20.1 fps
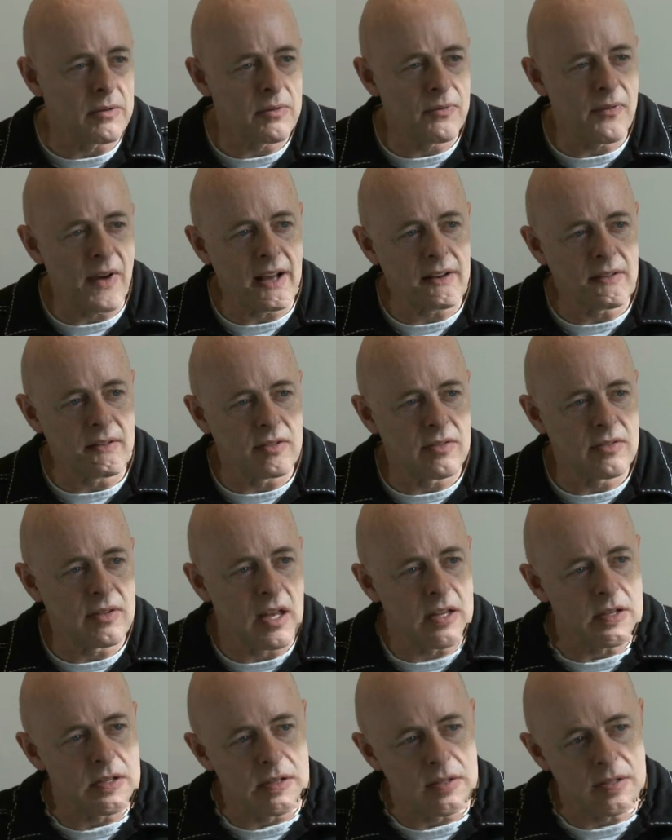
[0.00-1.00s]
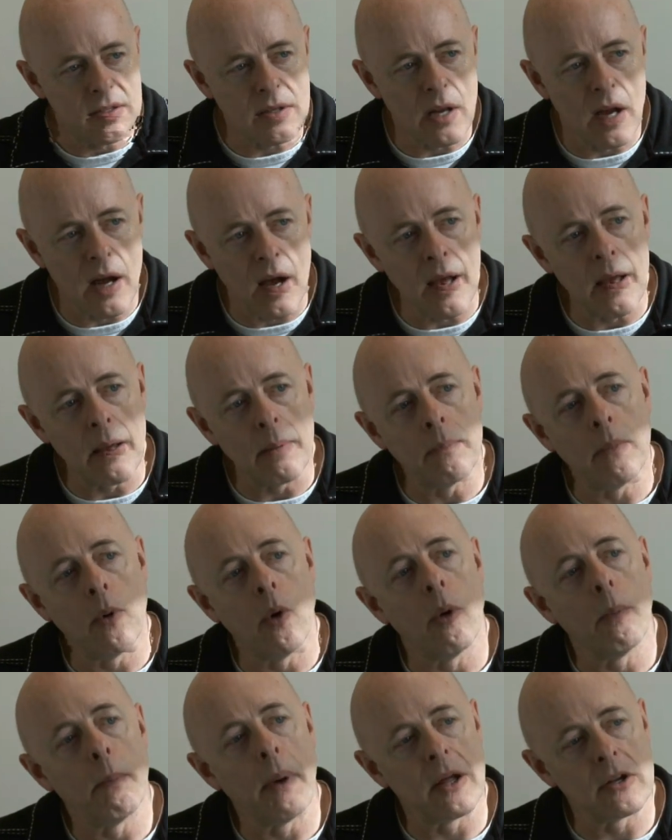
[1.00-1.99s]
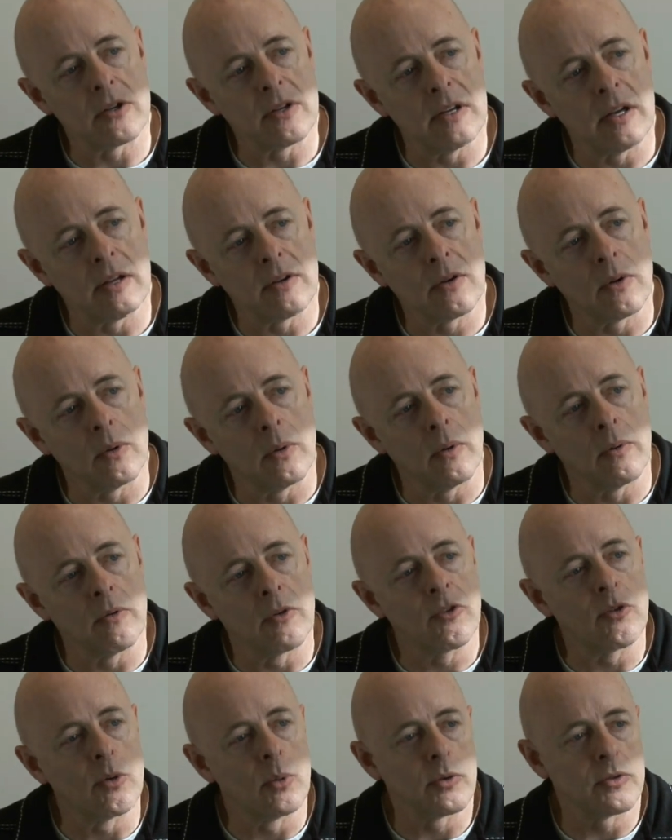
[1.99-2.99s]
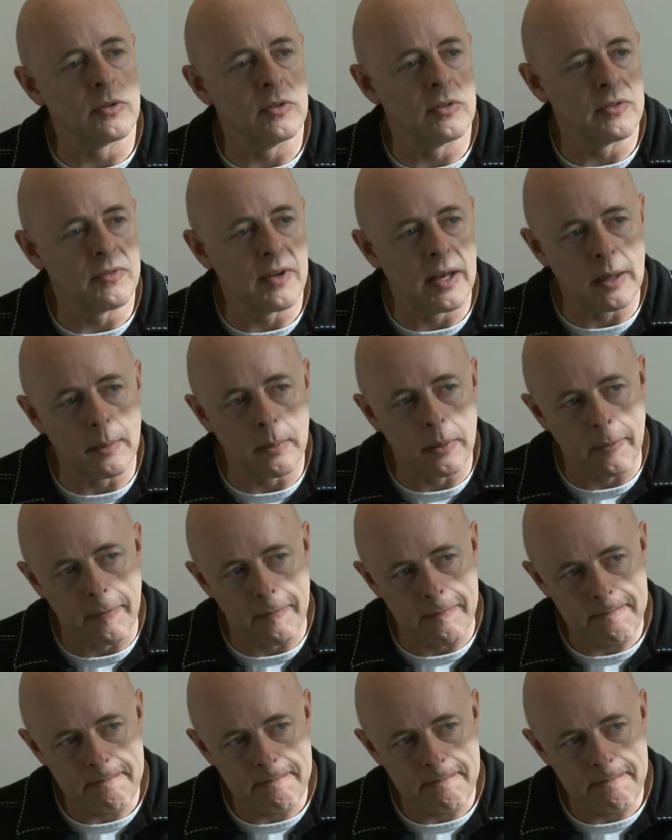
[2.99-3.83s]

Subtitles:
factors such as time or budget or resources available?